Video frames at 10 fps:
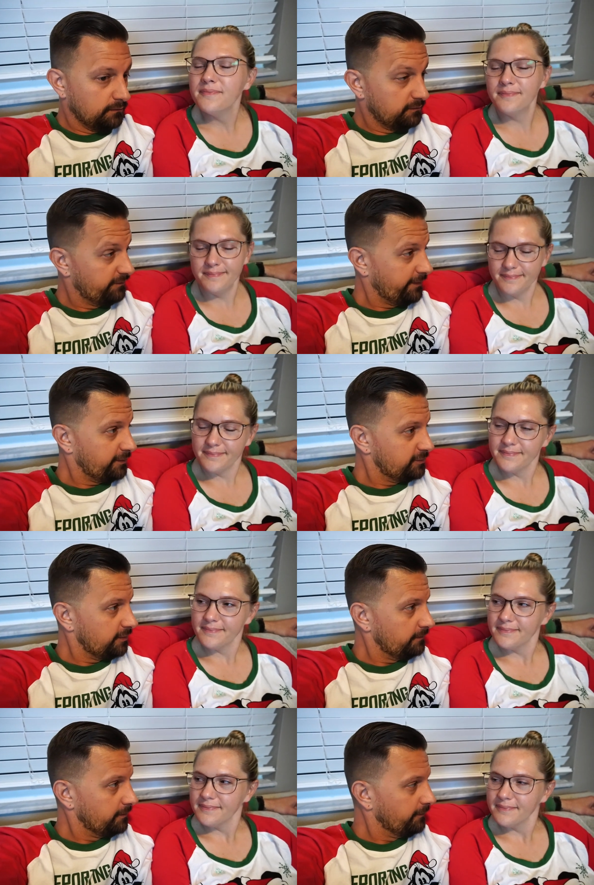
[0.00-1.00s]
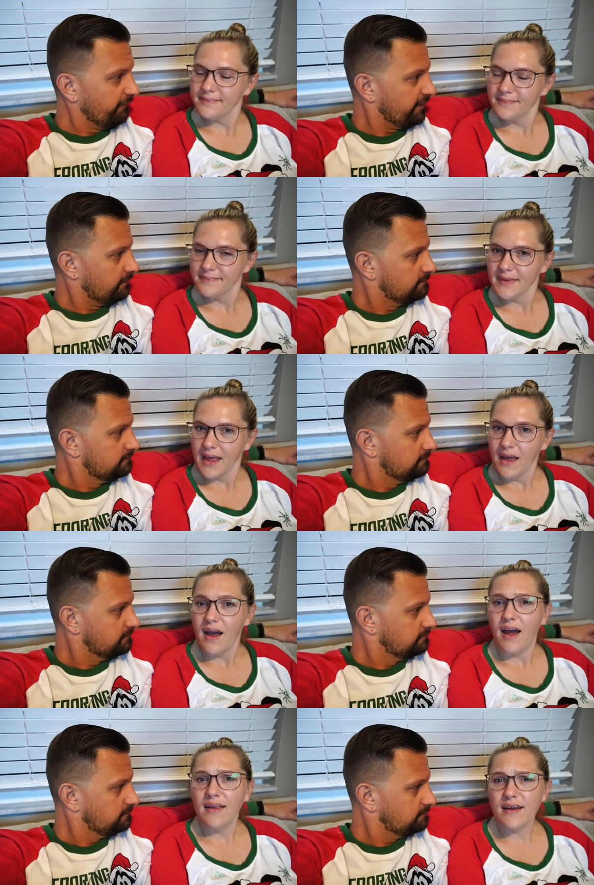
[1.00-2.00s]
Speaker 1: It's a very enjoyable movie.
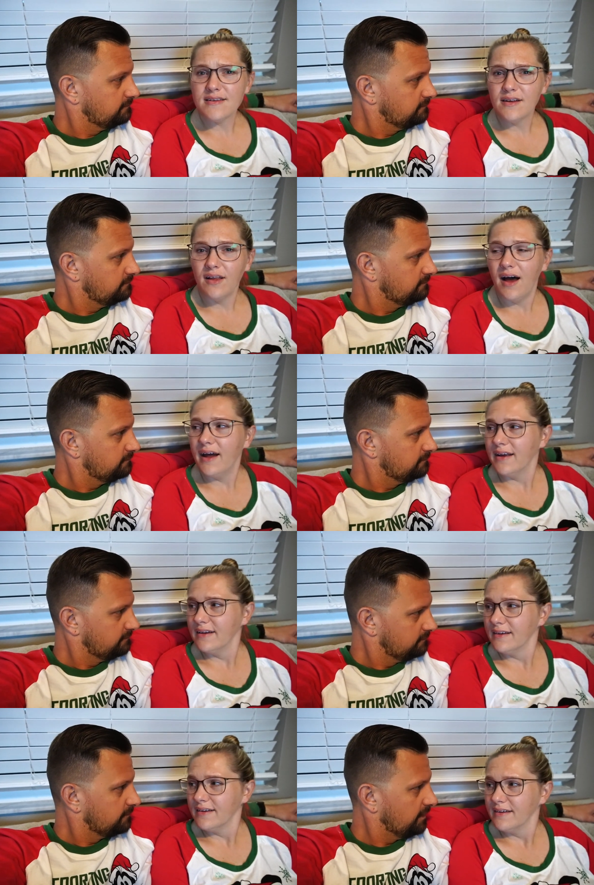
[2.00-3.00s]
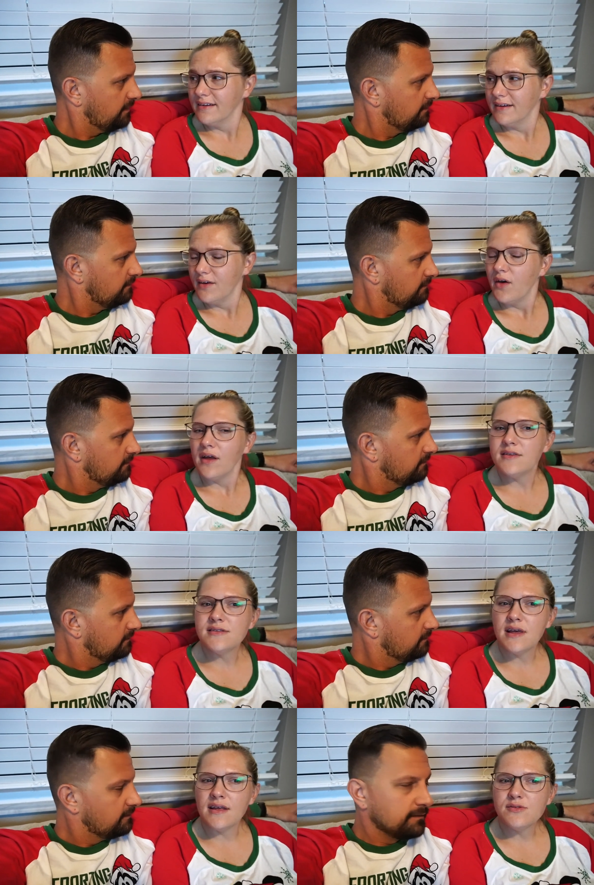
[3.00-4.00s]
Speaker 2: I liked it a lot.
Speaker 1: Yeah.
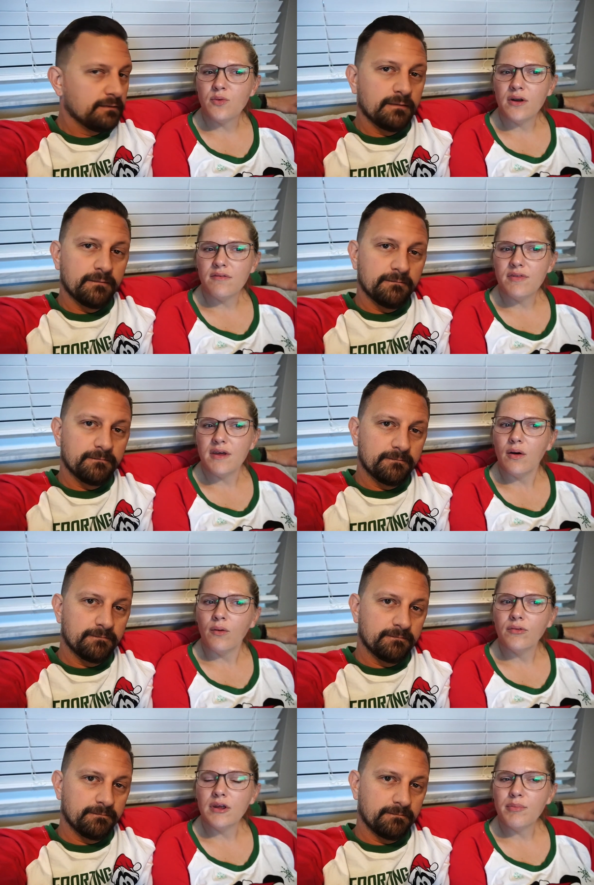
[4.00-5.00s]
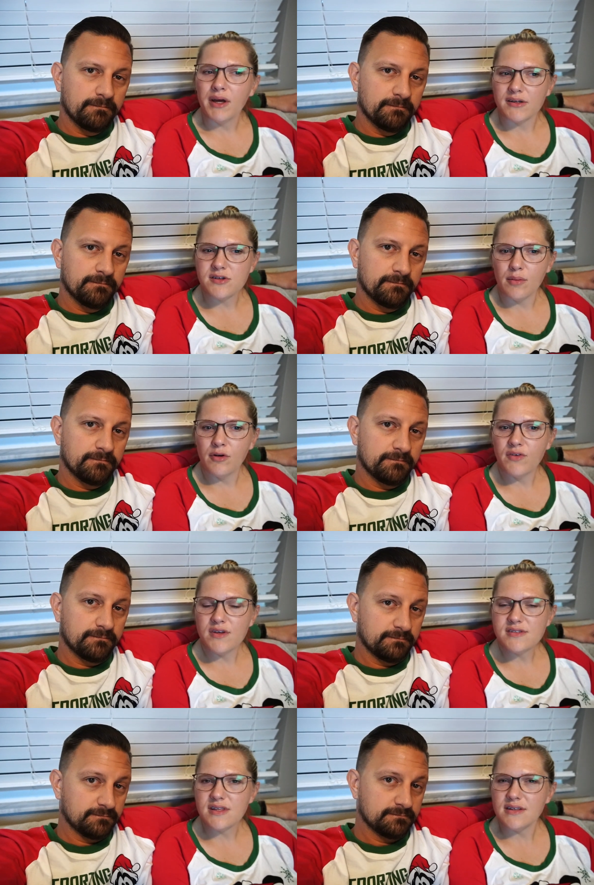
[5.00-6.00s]
Speaker 2: It's one of the only Pixar
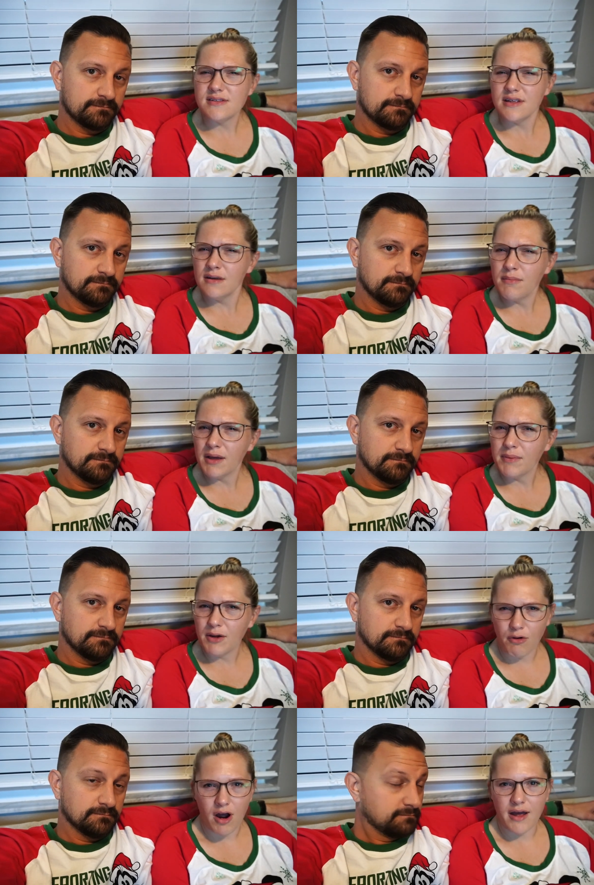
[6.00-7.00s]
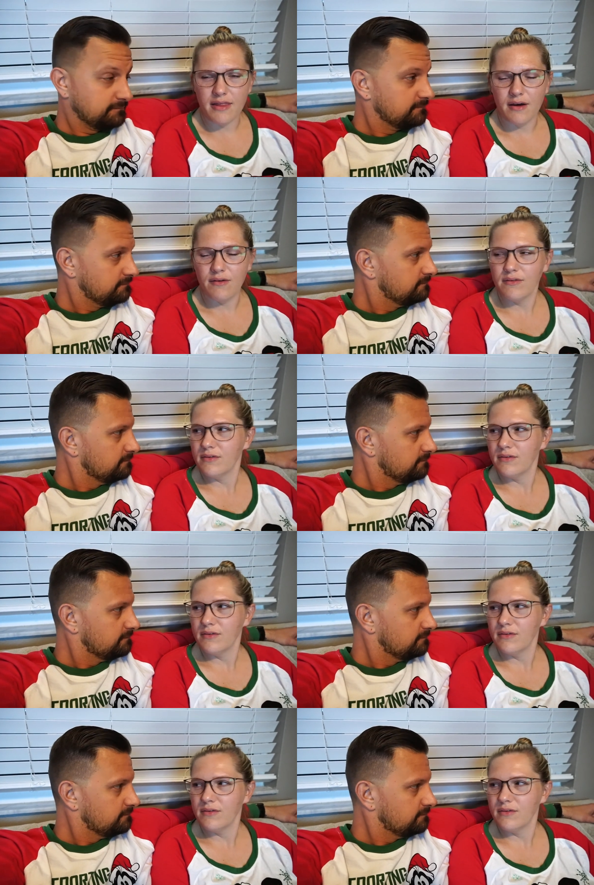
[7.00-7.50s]
movies that didn't make me cry though.